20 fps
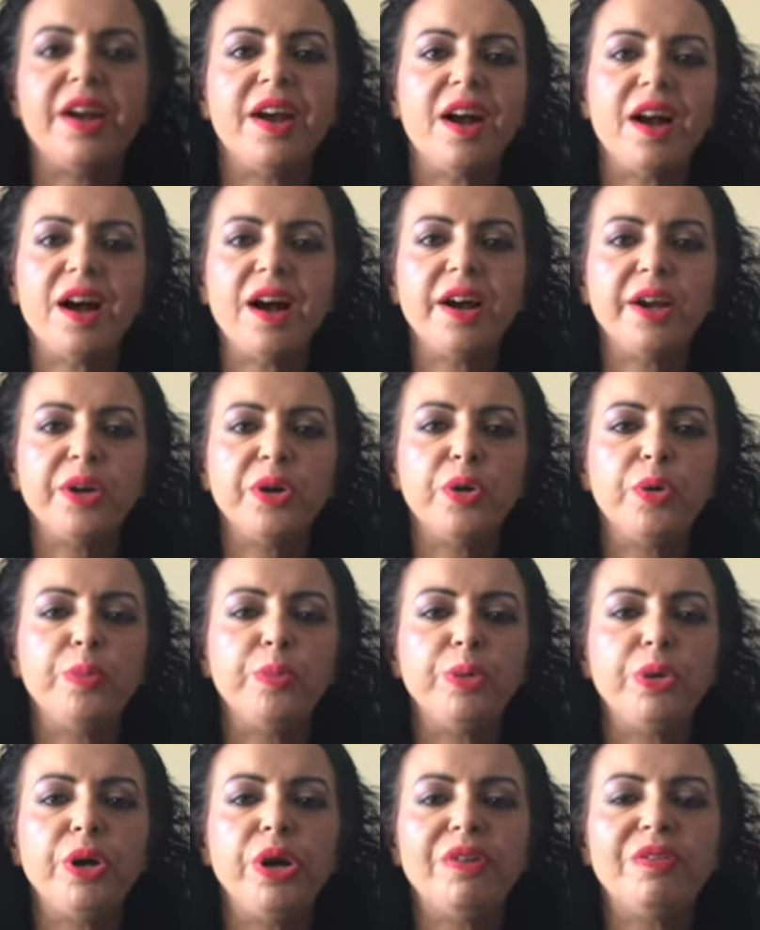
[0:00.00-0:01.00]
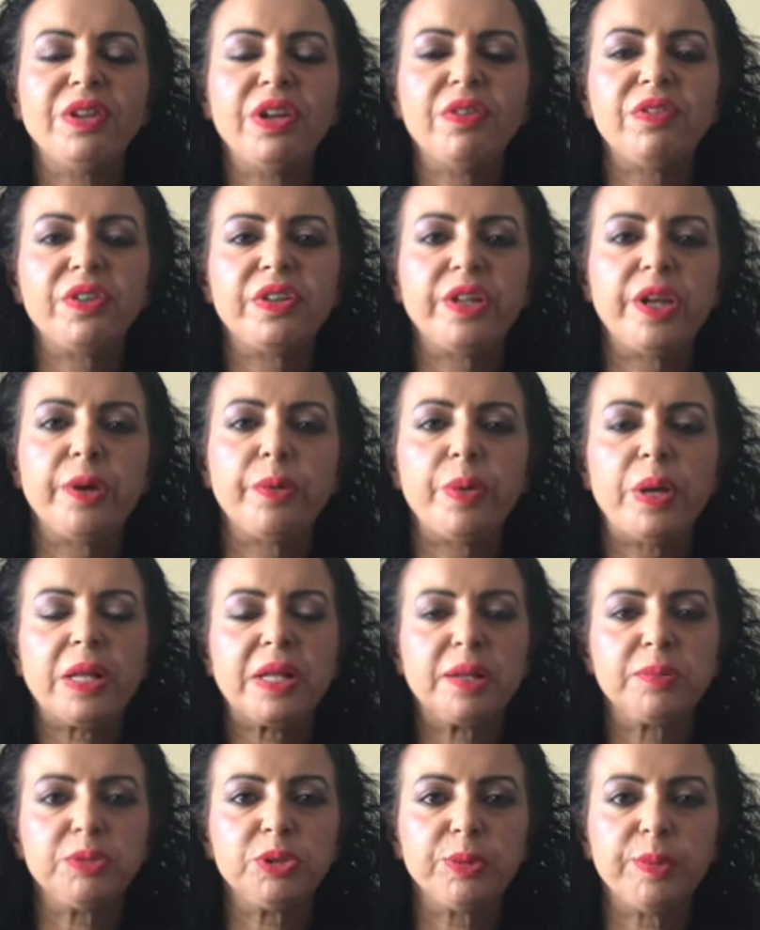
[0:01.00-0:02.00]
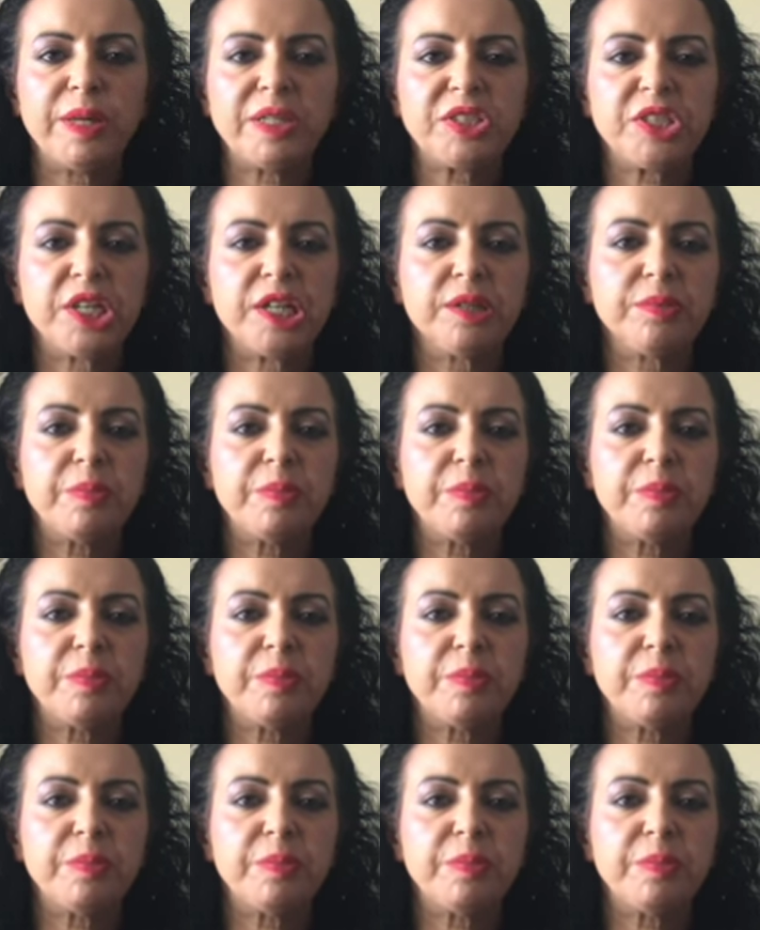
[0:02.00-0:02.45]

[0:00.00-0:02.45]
I hope you have a lovely day. Welcome to my channel.